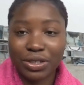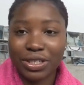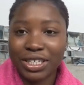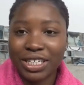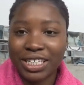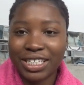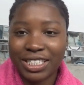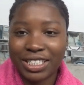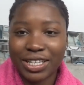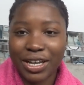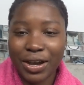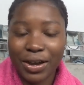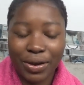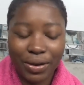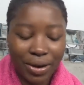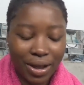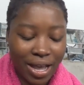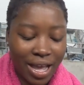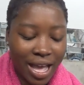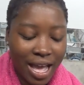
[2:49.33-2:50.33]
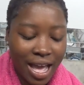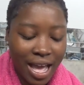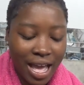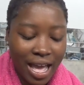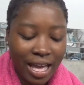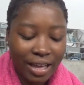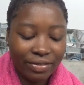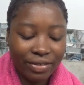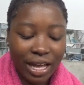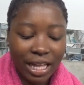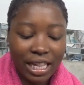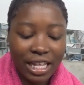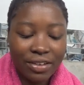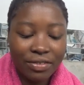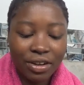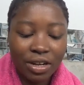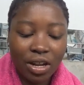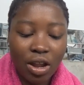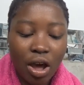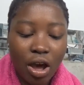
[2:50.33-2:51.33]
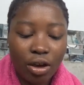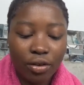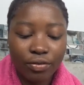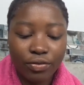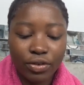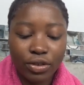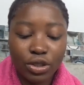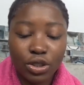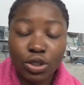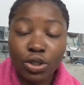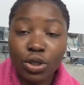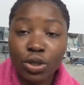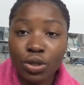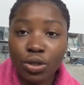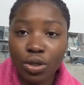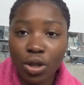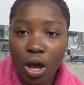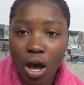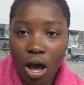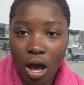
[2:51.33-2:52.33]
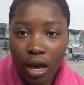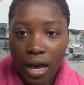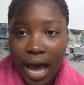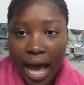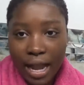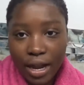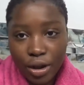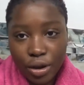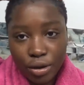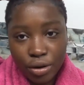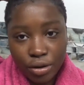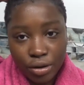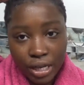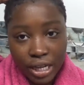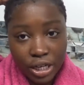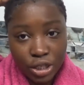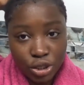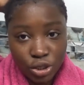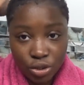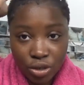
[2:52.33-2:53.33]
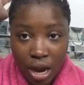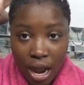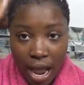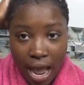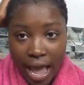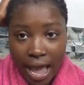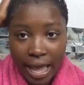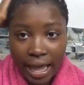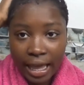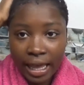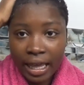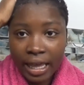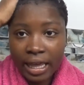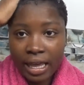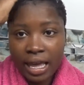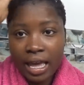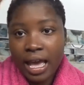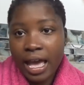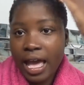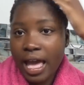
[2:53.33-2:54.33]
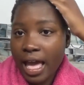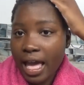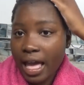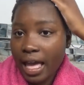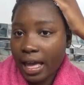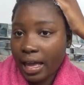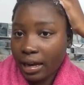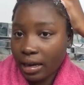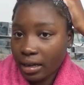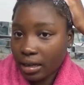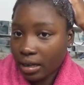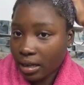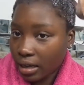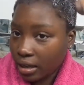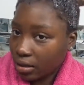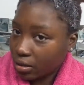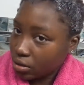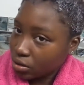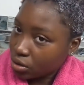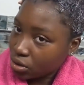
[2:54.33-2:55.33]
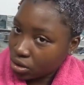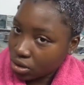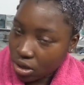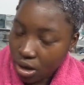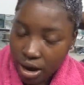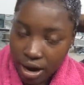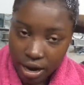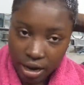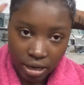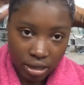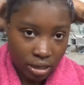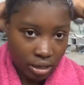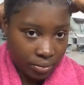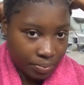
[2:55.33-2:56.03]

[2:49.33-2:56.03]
So if I leave it alone for too long, I know it'll get dry and it'll start